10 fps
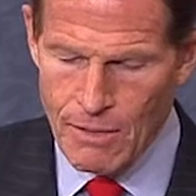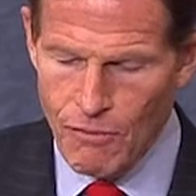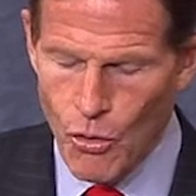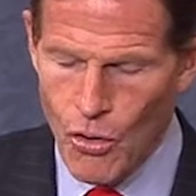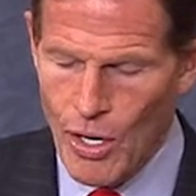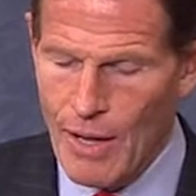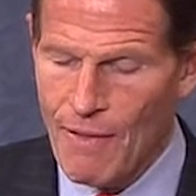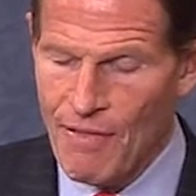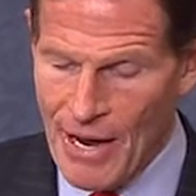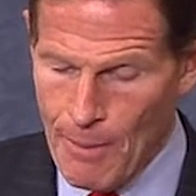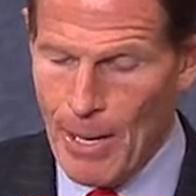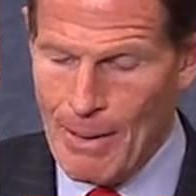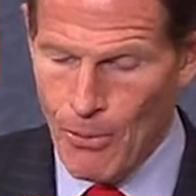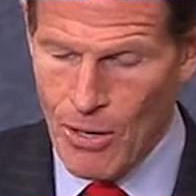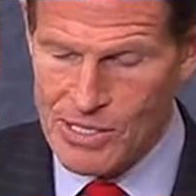for their
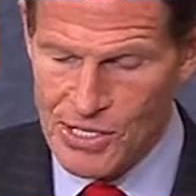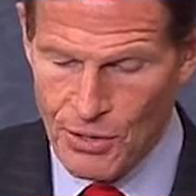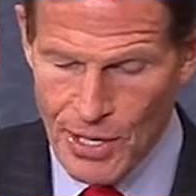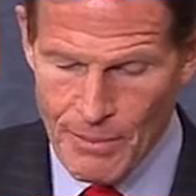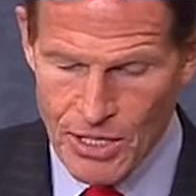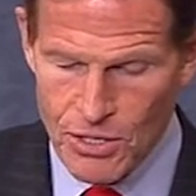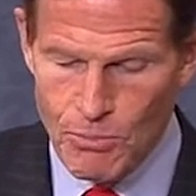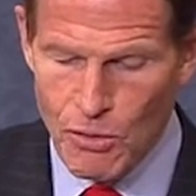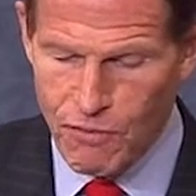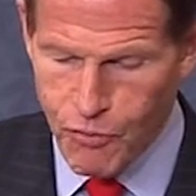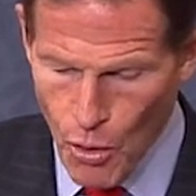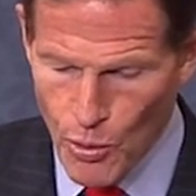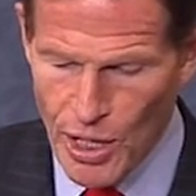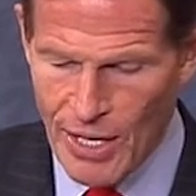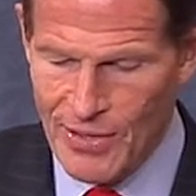bipartisan agreement to move
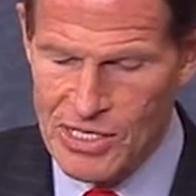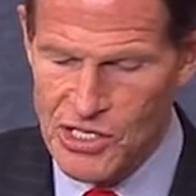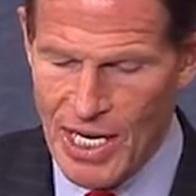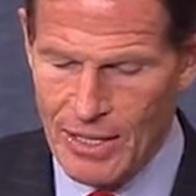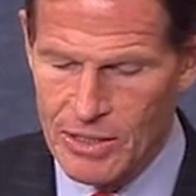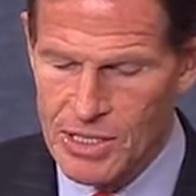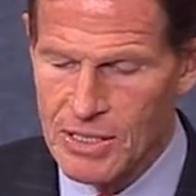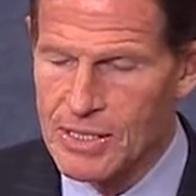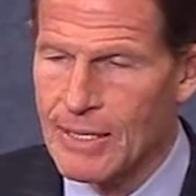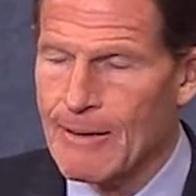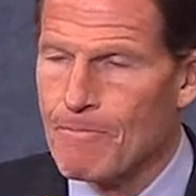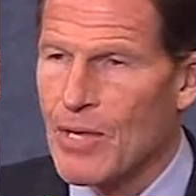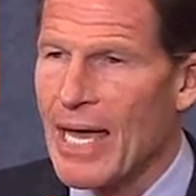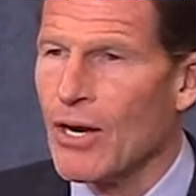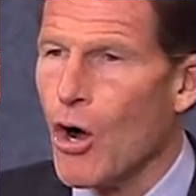forward on these challenges,
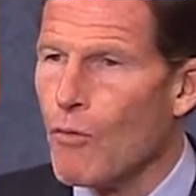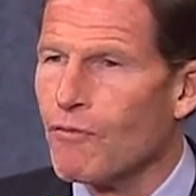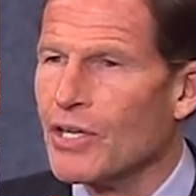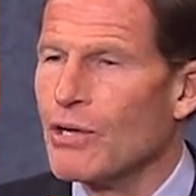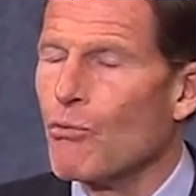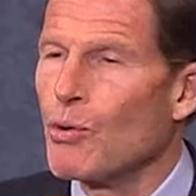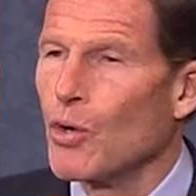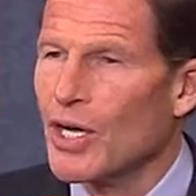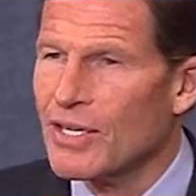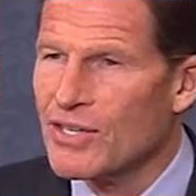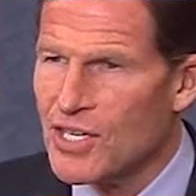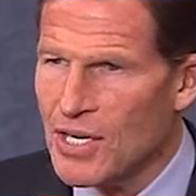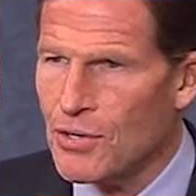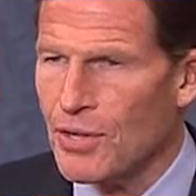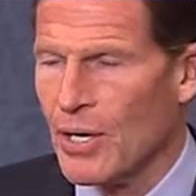and hopefully we will
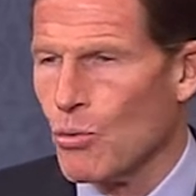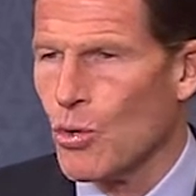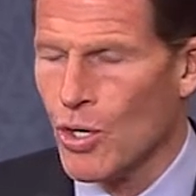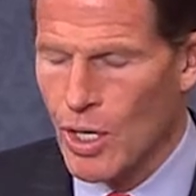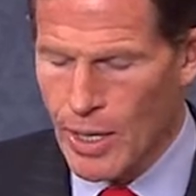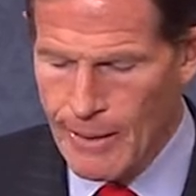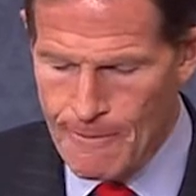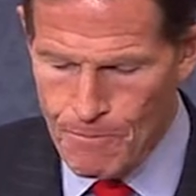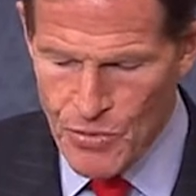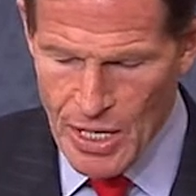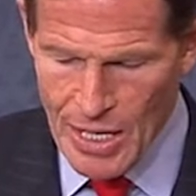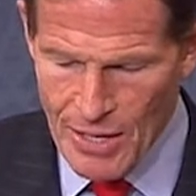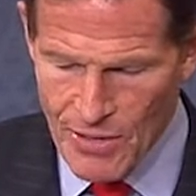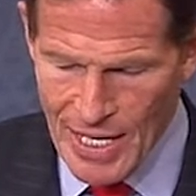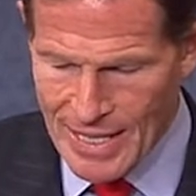continue their work
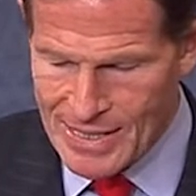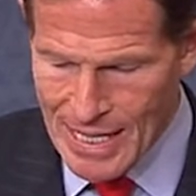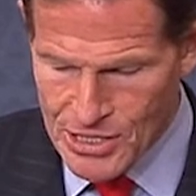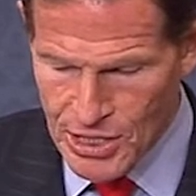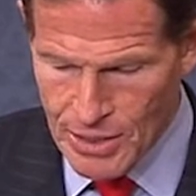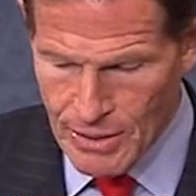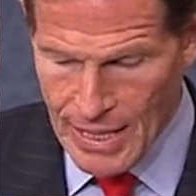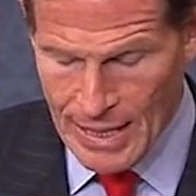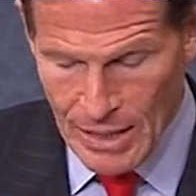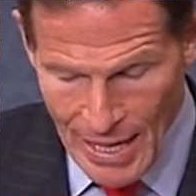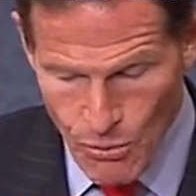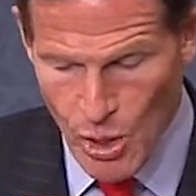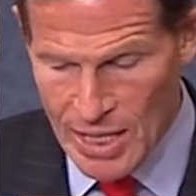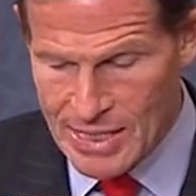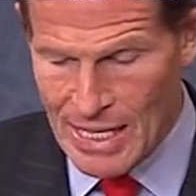in the next session. And
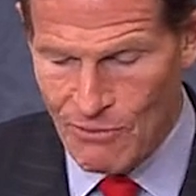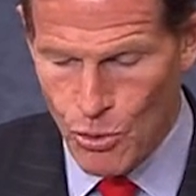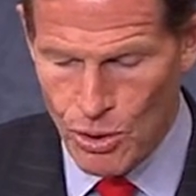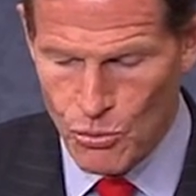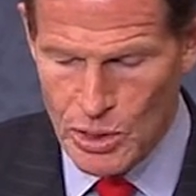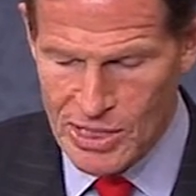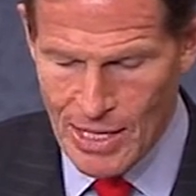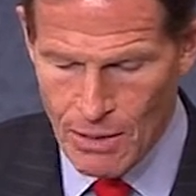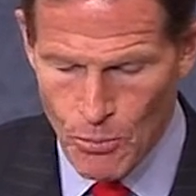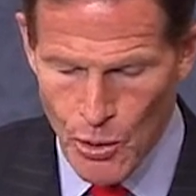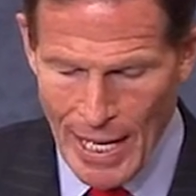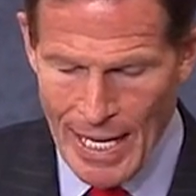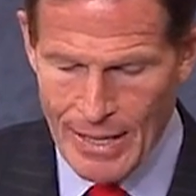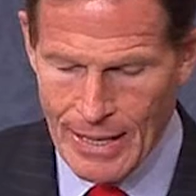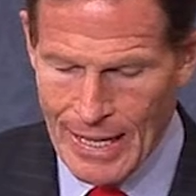likewise, I've worked with Senator
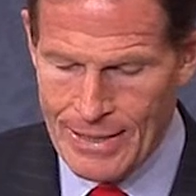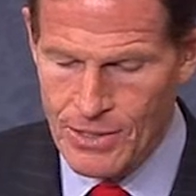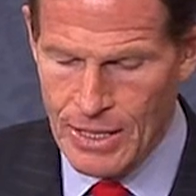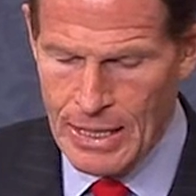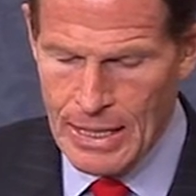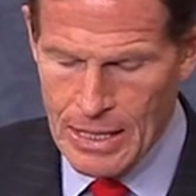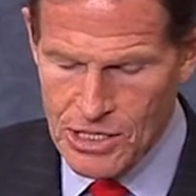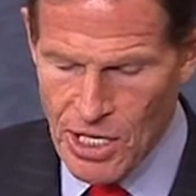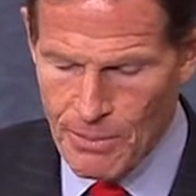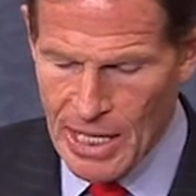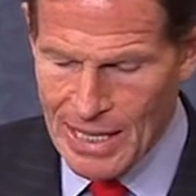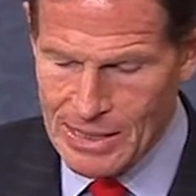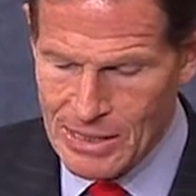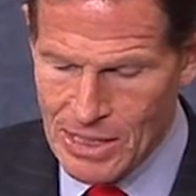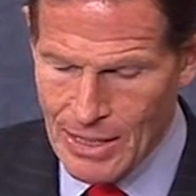Moran and Chairman
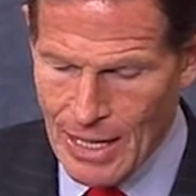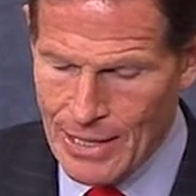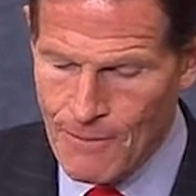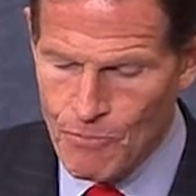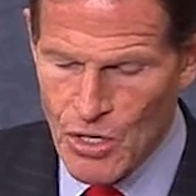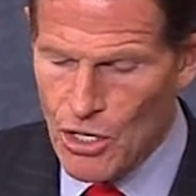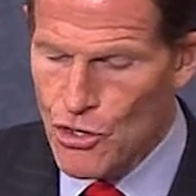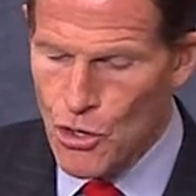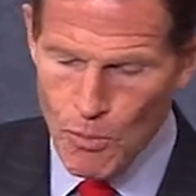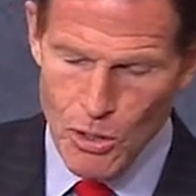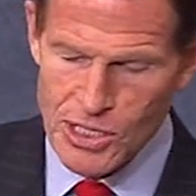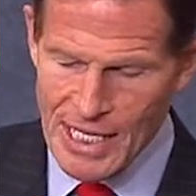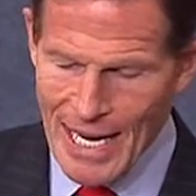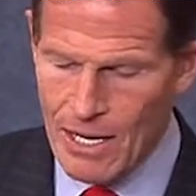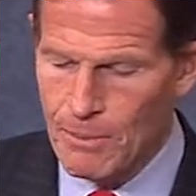Isaacson on numerous
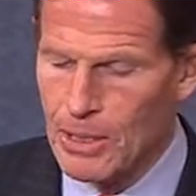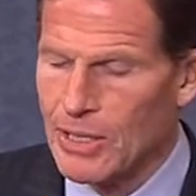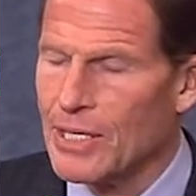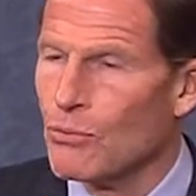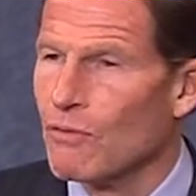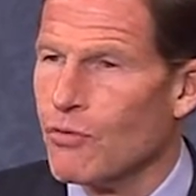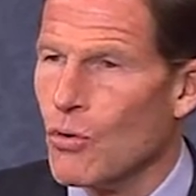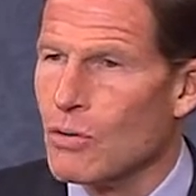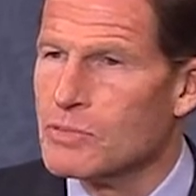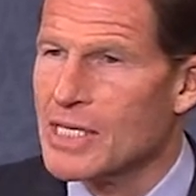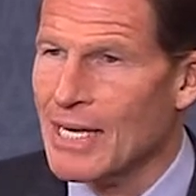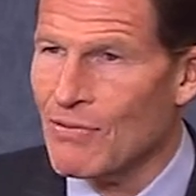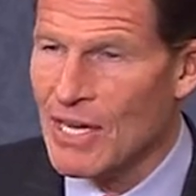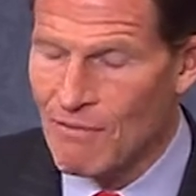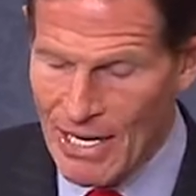accountability reforms in
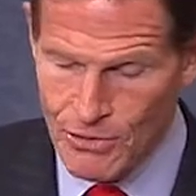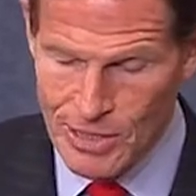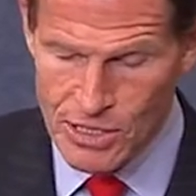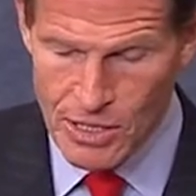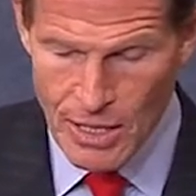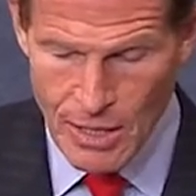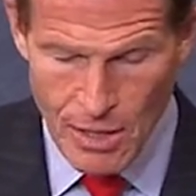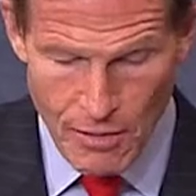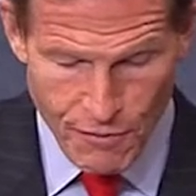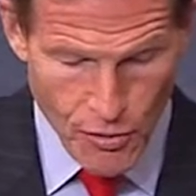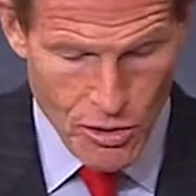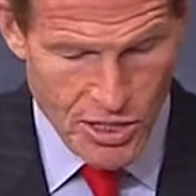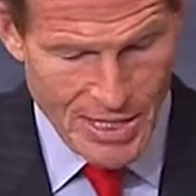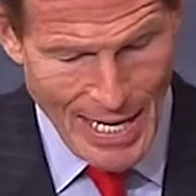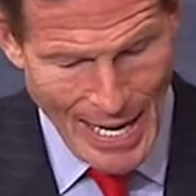the Veterans
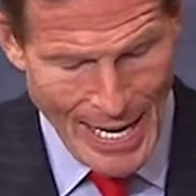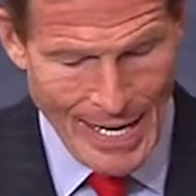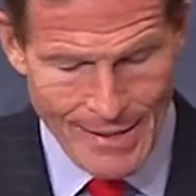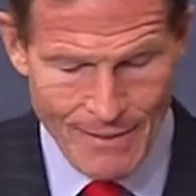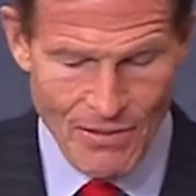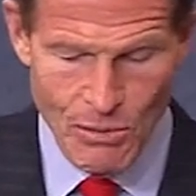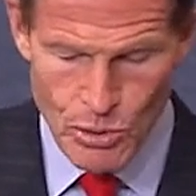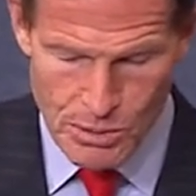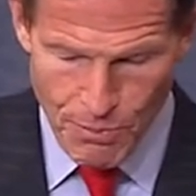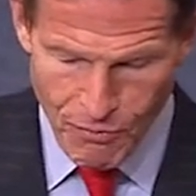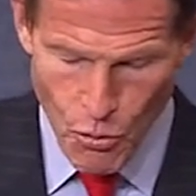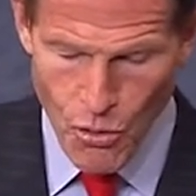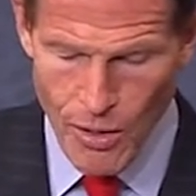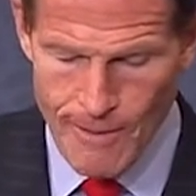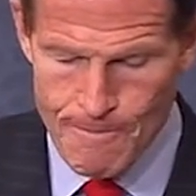First Act that was
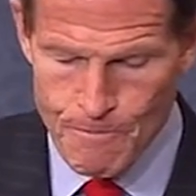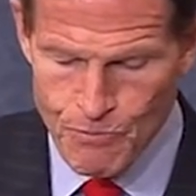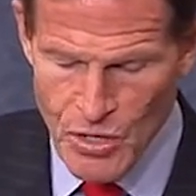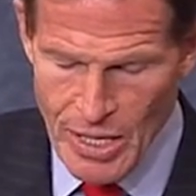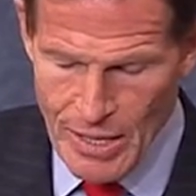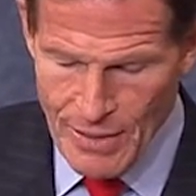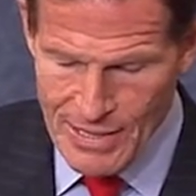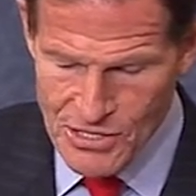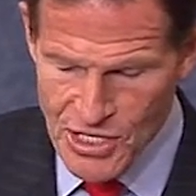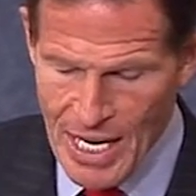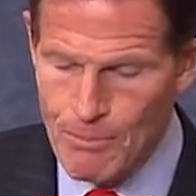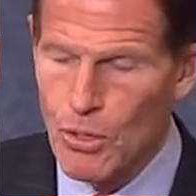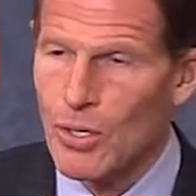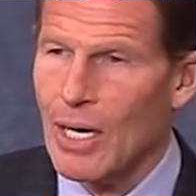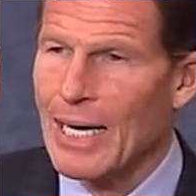before this
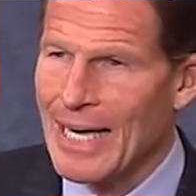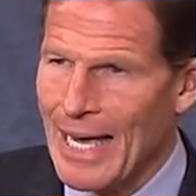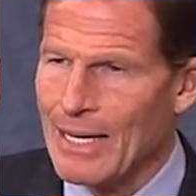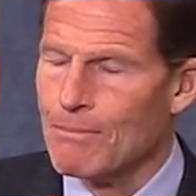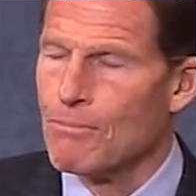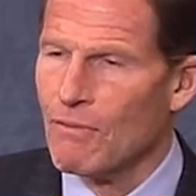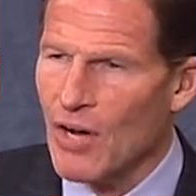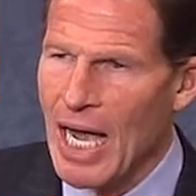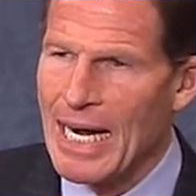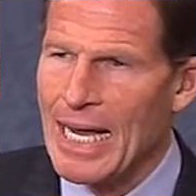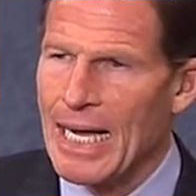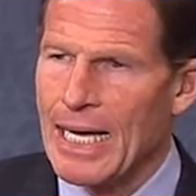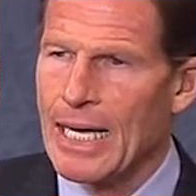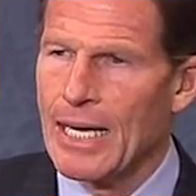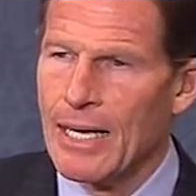chamber, again,
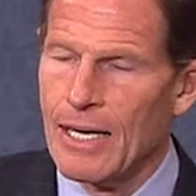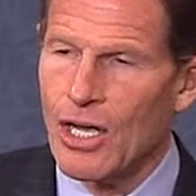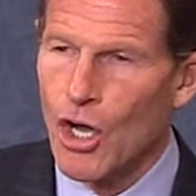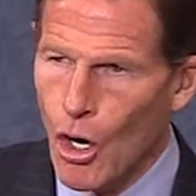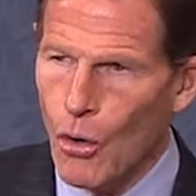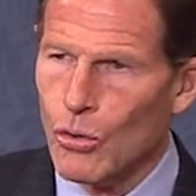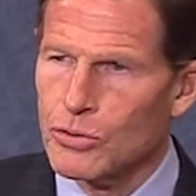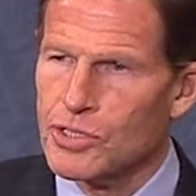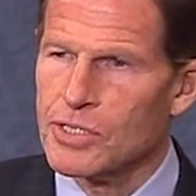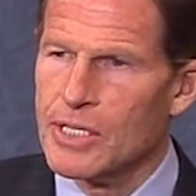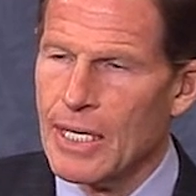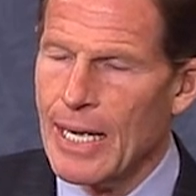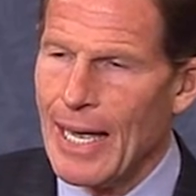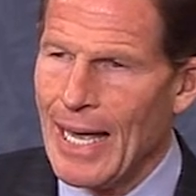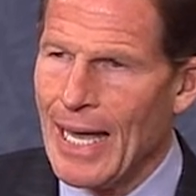providing goals
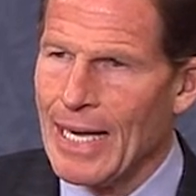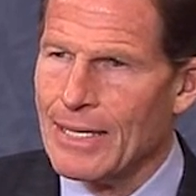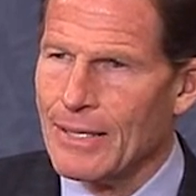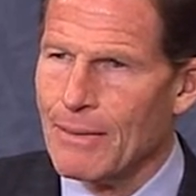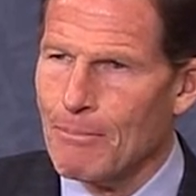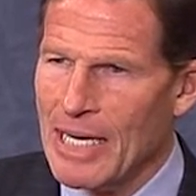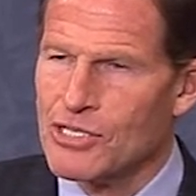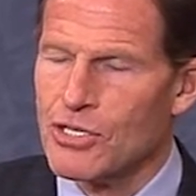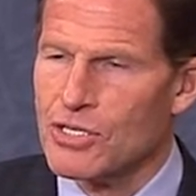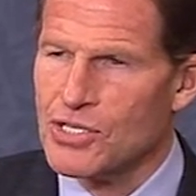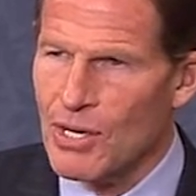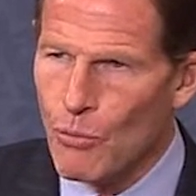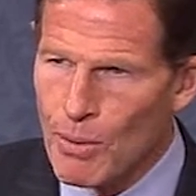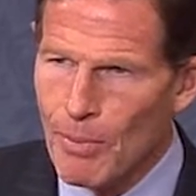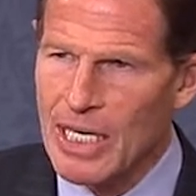and measures that
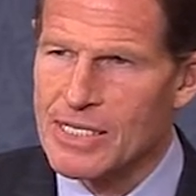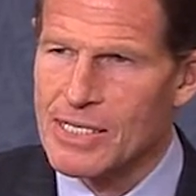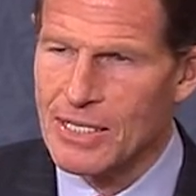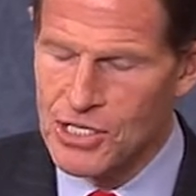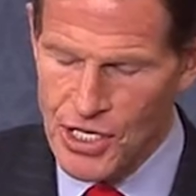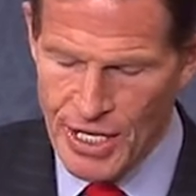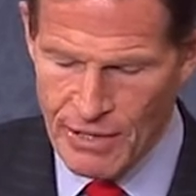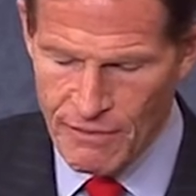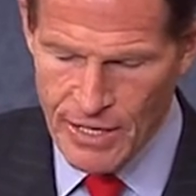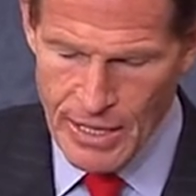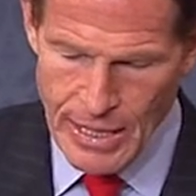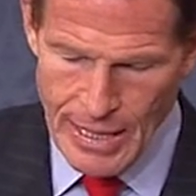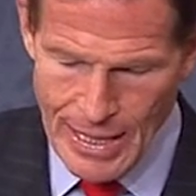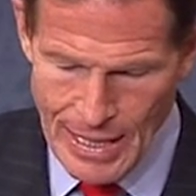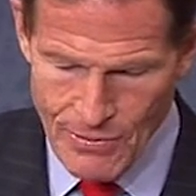we must achieve
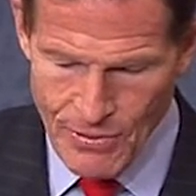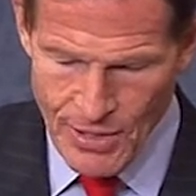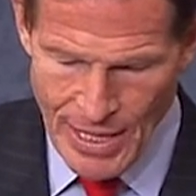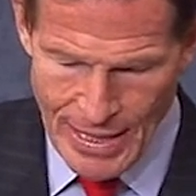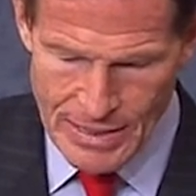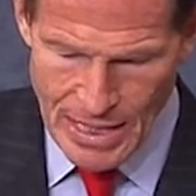in the next